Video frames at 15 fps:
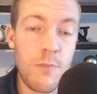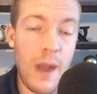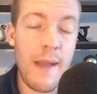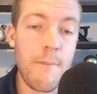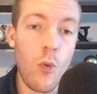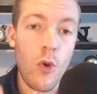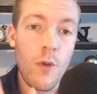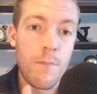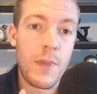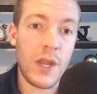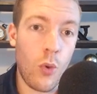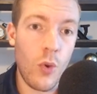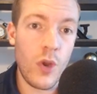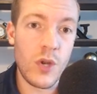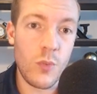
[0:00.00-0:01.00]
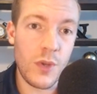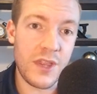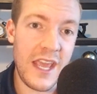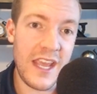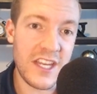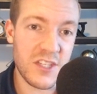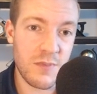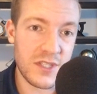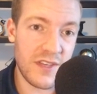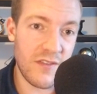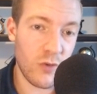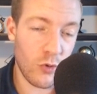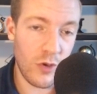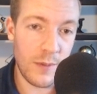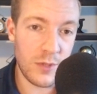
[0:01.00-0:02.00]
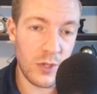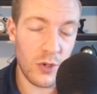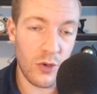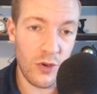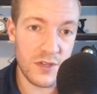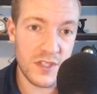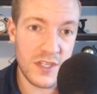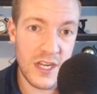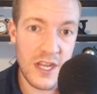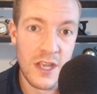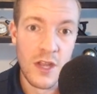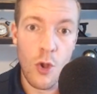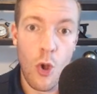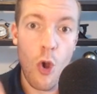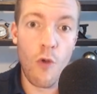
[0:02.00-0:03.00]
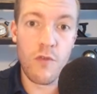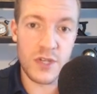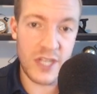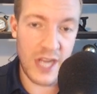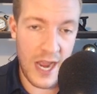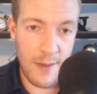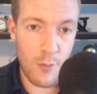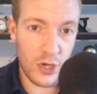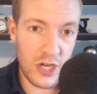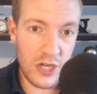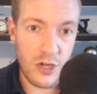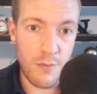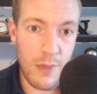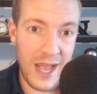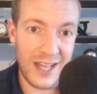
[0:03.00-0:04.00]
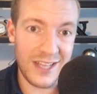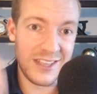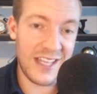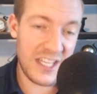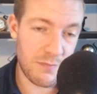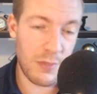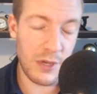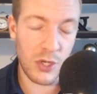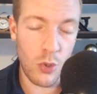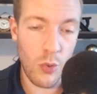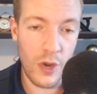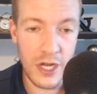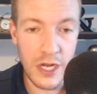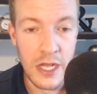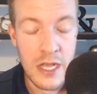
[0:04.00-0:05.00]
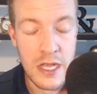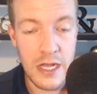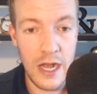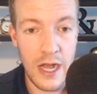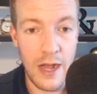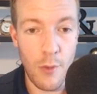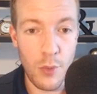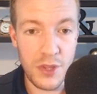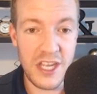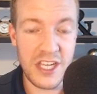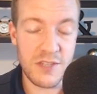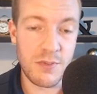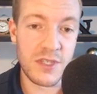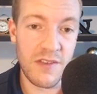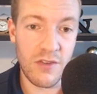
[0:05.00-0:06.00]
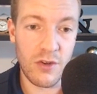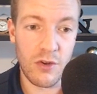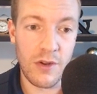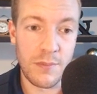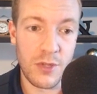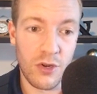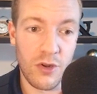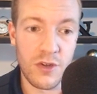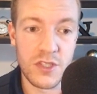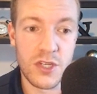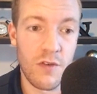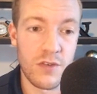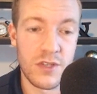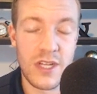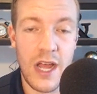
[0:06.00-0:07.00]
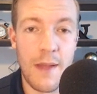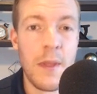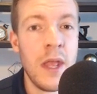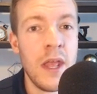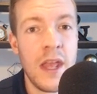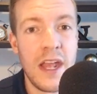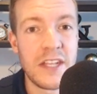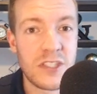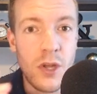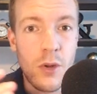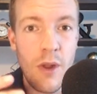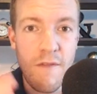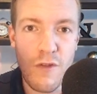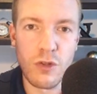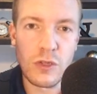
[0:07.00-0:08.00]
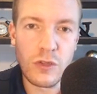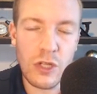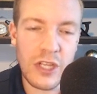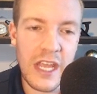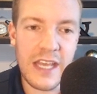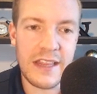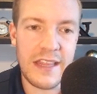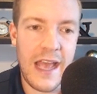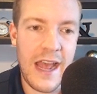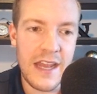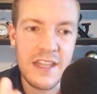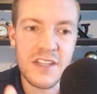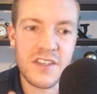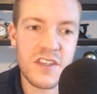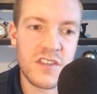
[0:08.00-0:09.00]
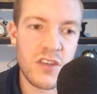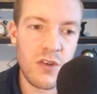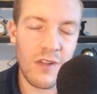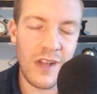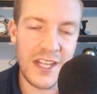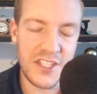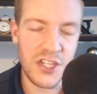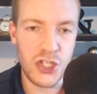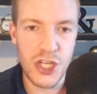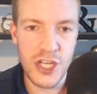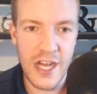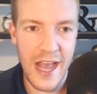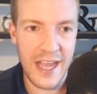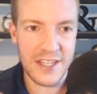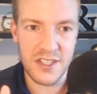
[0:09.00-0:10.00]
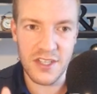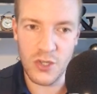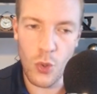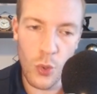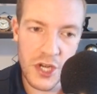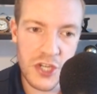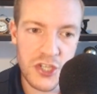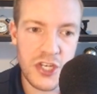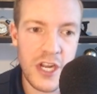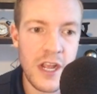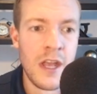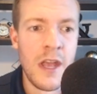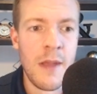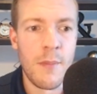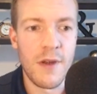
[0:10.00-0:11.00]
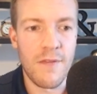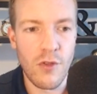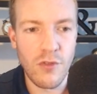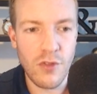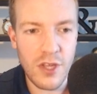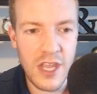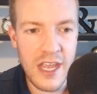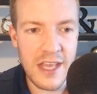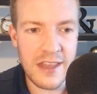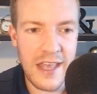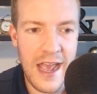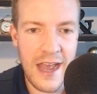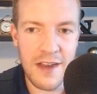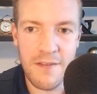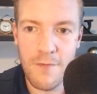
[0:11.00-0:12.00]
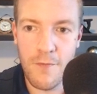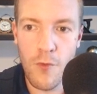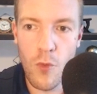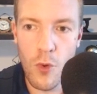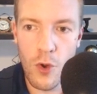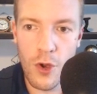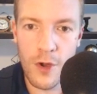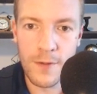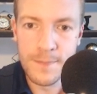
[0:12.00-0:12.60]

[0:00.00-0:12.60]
more Bitcoin with a specific cryptocurrency over time, or can you buy less Bitcoin uh, with a specific cryptocurrency over time? And so, if you're looking at that, and this is utilizing GDAX and Coinigy, but if you're looking at that for